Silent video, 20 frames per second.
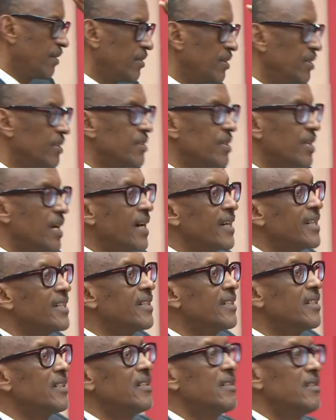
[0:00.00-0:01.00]
things,
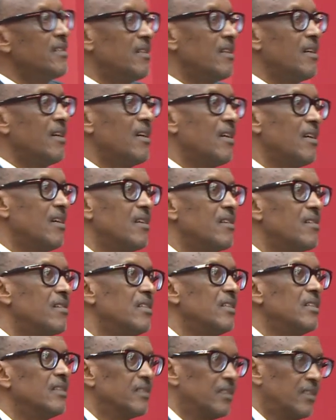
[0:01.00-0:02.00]
agreed
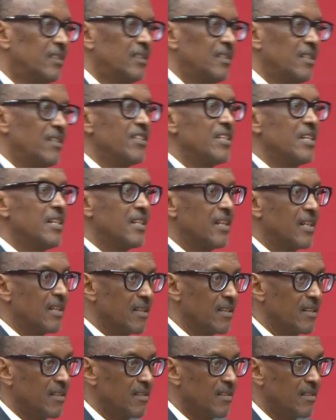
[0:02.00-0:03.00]
things,
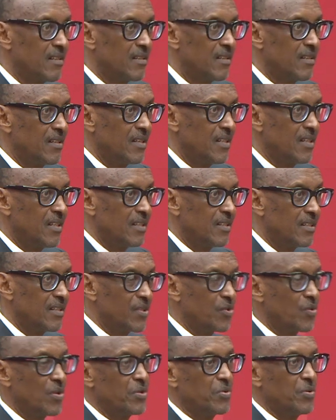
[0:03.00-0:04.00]
generally,
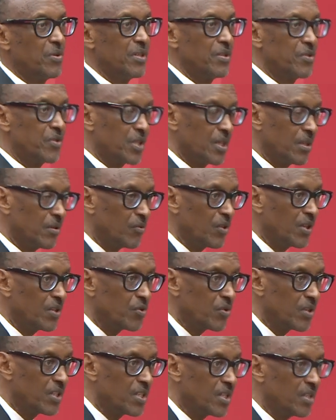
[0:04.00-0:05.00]
is what we want
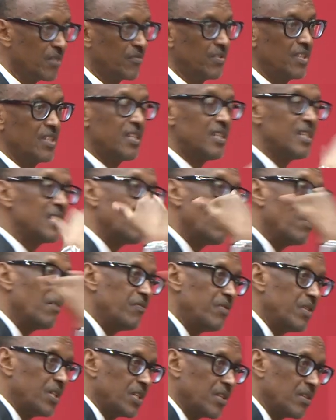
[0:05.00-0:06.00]
to achieve. This is our
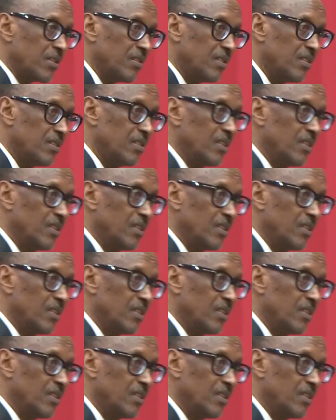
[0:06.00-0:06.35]
vision.